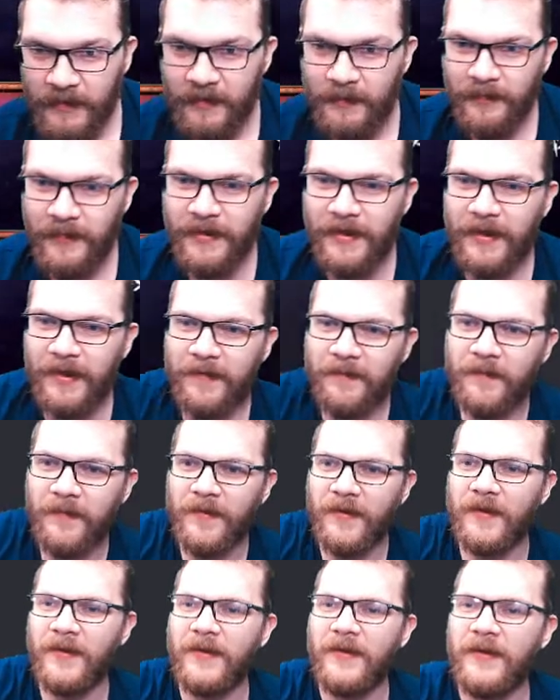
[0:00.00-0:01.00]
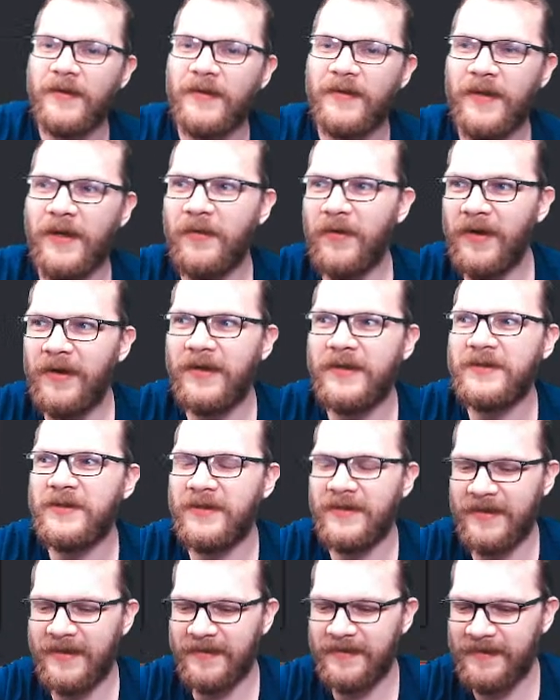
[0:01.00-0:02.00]
But yeah, they're quite
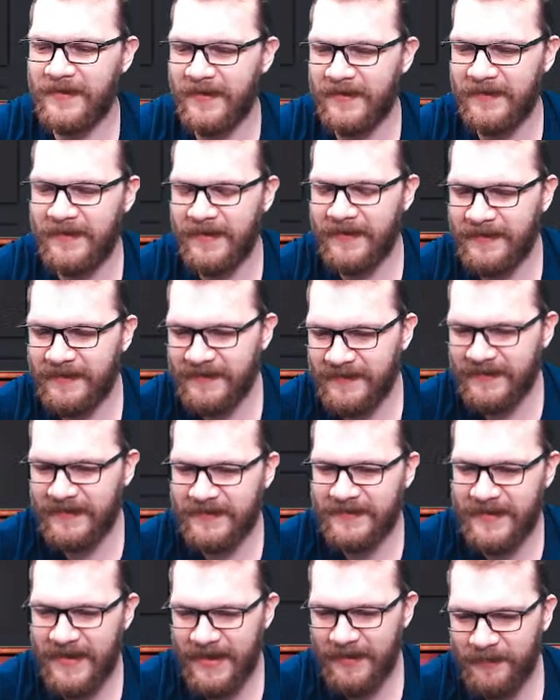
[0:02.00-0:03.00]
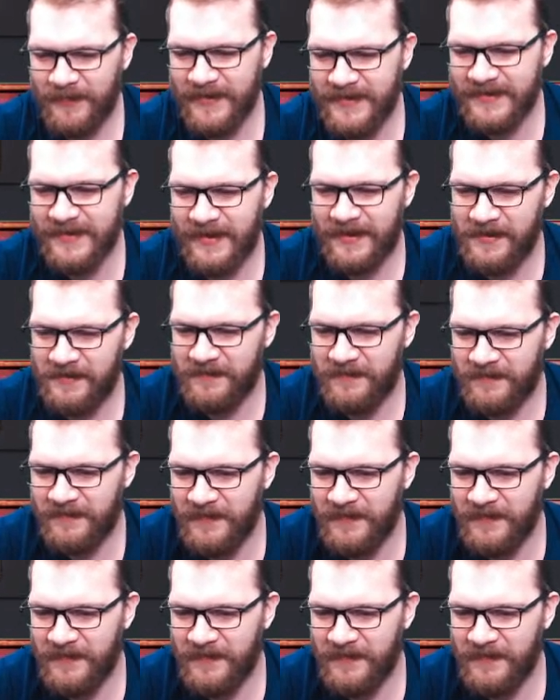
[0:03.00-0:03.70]
literally, the, the, the tap itself,